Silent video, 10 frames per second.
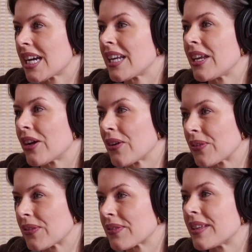I
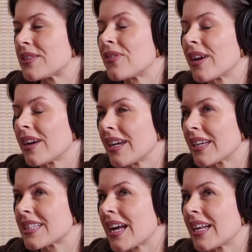know. It's very
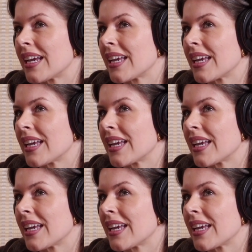exciting.